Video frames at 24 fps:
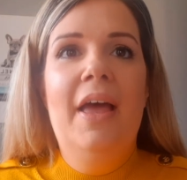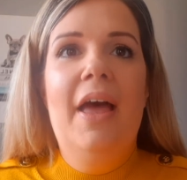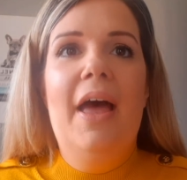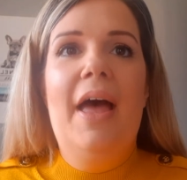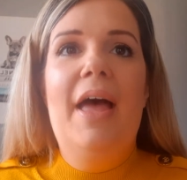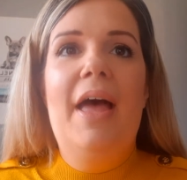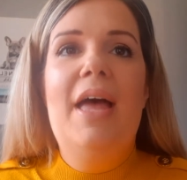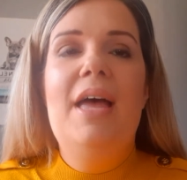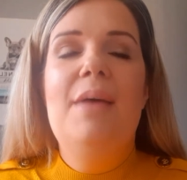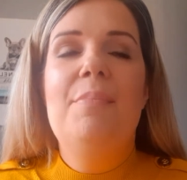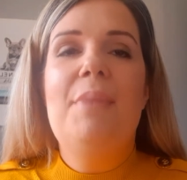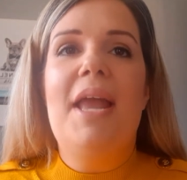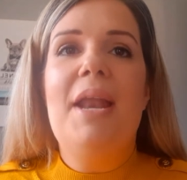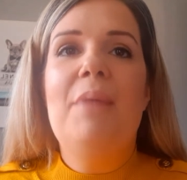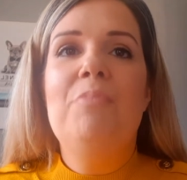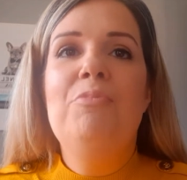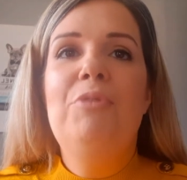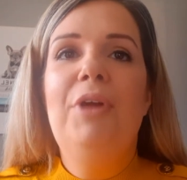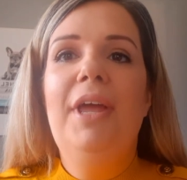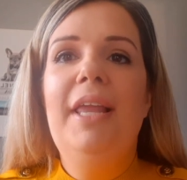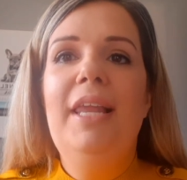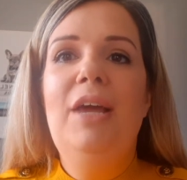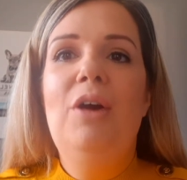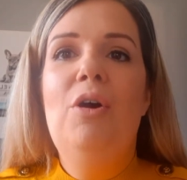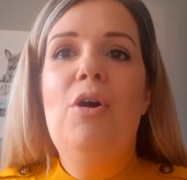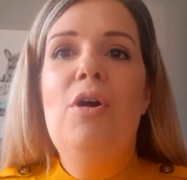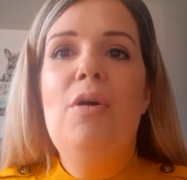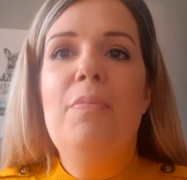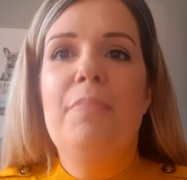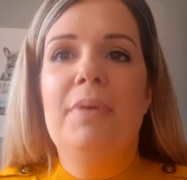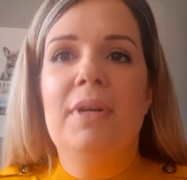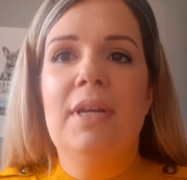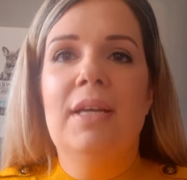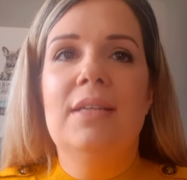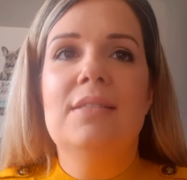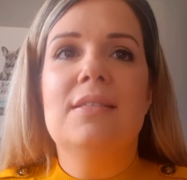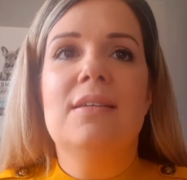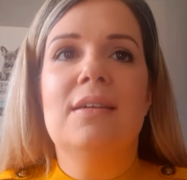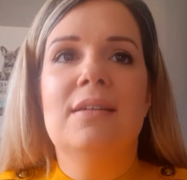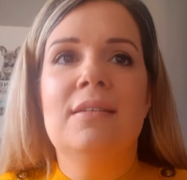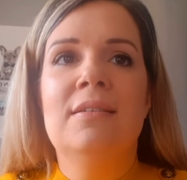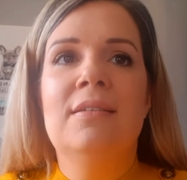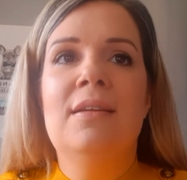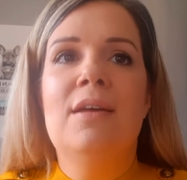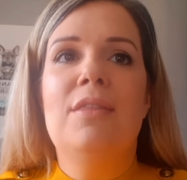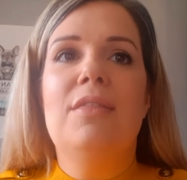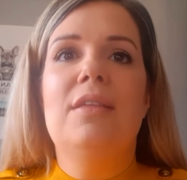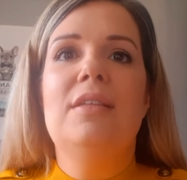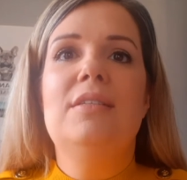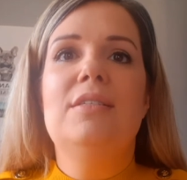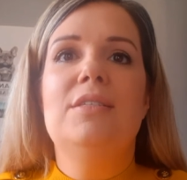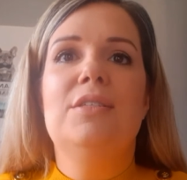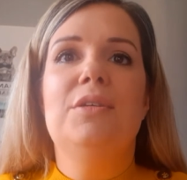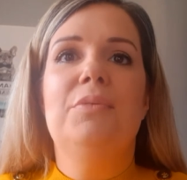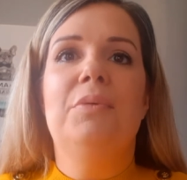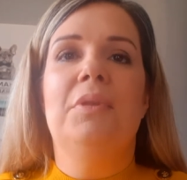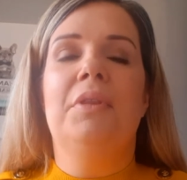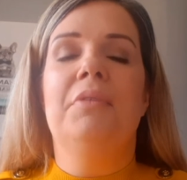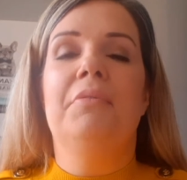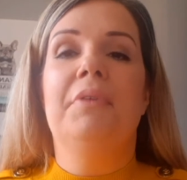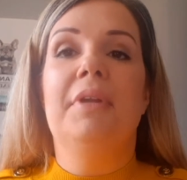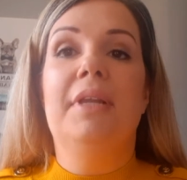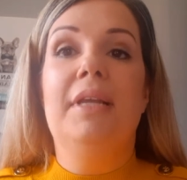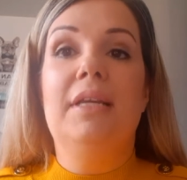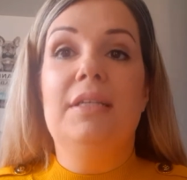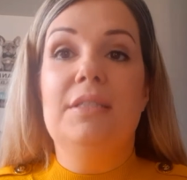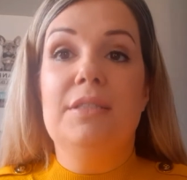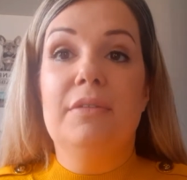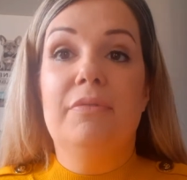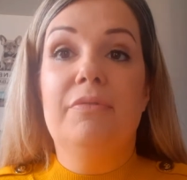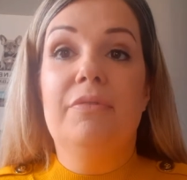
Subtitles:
And I'm really hoping it's got nothing to do with the release of